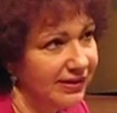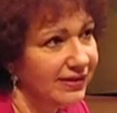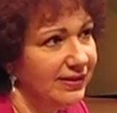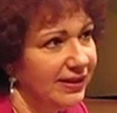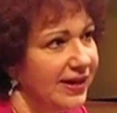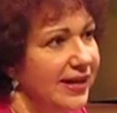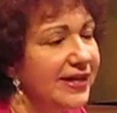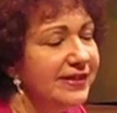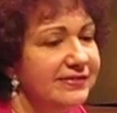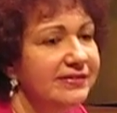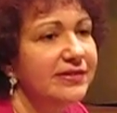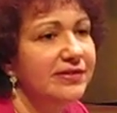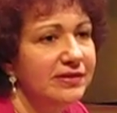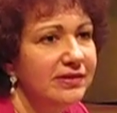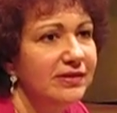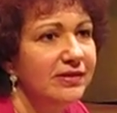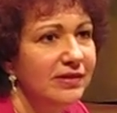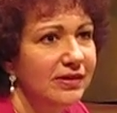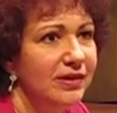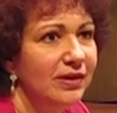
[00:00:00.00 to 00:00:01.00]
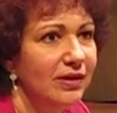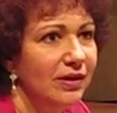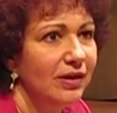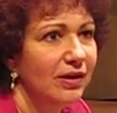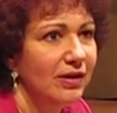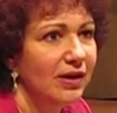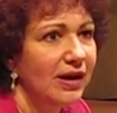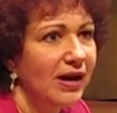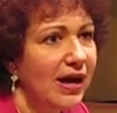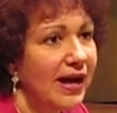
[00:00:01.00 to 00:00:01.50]
later?
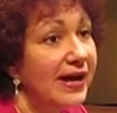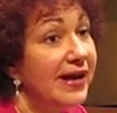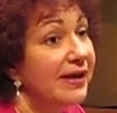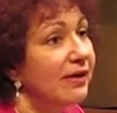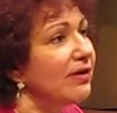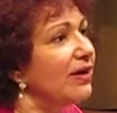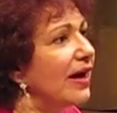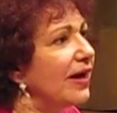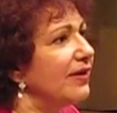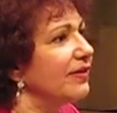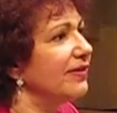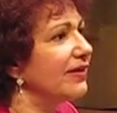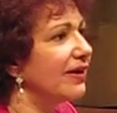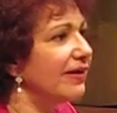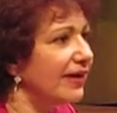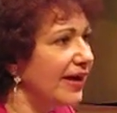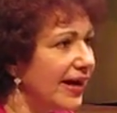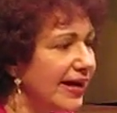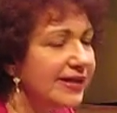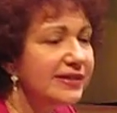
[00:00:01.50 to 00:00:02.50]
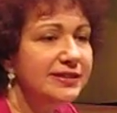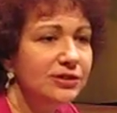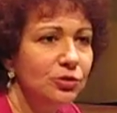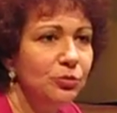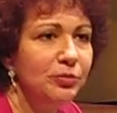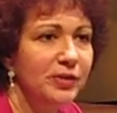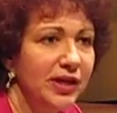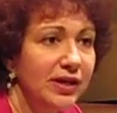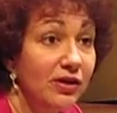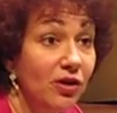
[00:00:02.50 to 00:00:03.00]
Mm-hmm. There has to
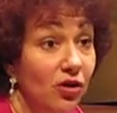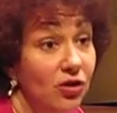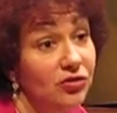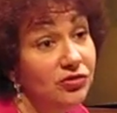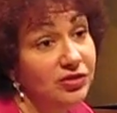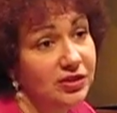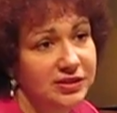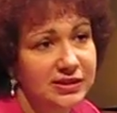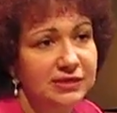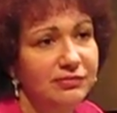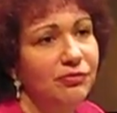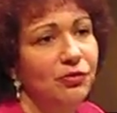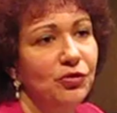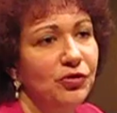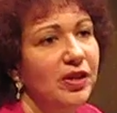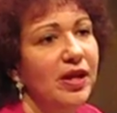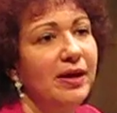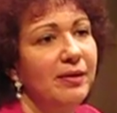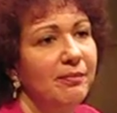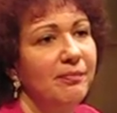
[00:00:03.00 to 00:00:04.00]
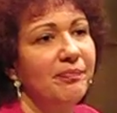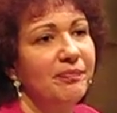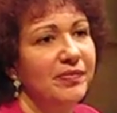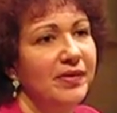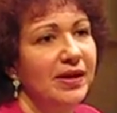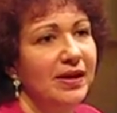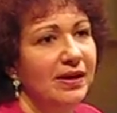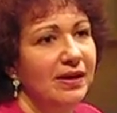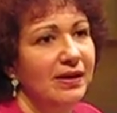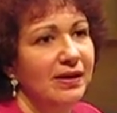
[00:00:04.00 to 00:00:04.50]
be an audience for them.
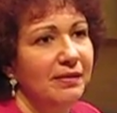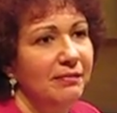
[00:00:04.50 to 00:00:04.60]
Mm-hmm.